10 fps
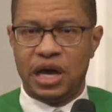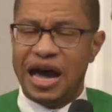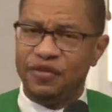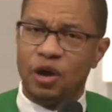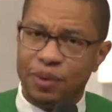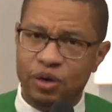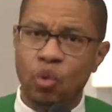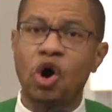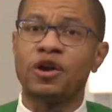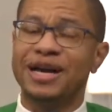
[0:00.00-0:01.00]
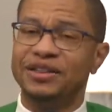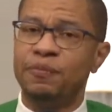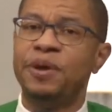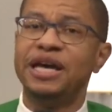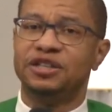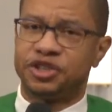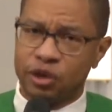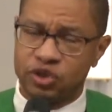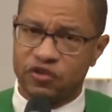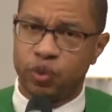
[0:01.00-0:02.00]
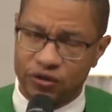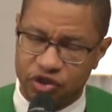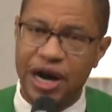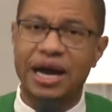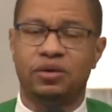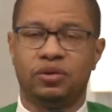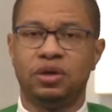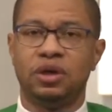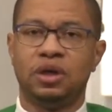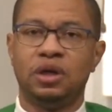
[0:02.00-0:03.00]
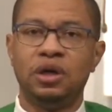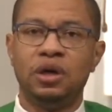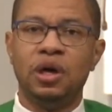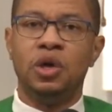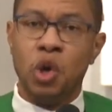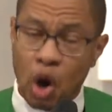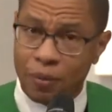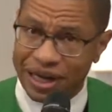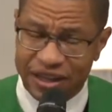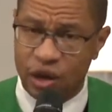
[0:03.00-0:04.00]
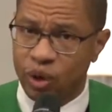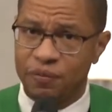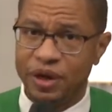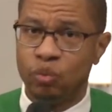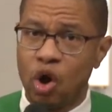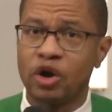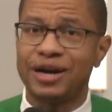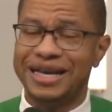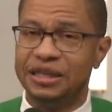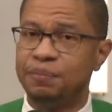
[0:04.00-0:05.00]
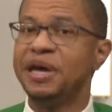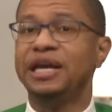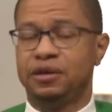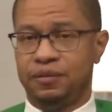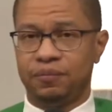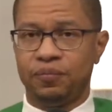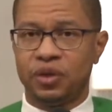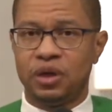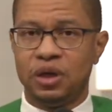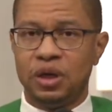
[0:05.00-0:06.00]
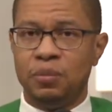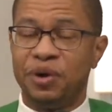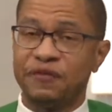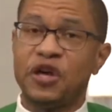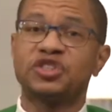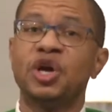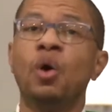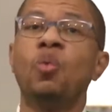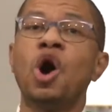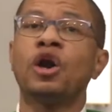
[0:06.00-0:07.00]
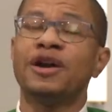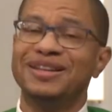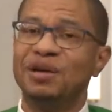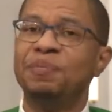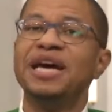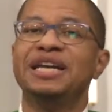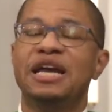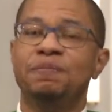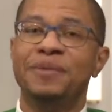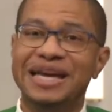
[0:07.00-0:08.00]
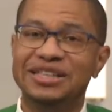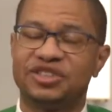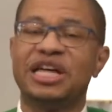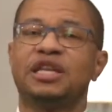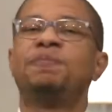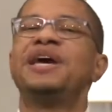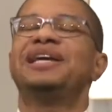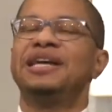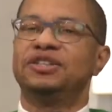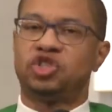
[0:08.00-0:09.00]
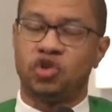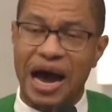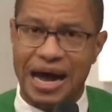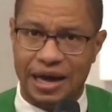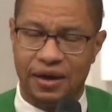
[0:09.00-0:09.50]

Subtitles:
Had there been water in the pit, Joseph would have drowned. Normally, there would have been water in the pit. But if there's no water in the pit, it means that the pit is dry.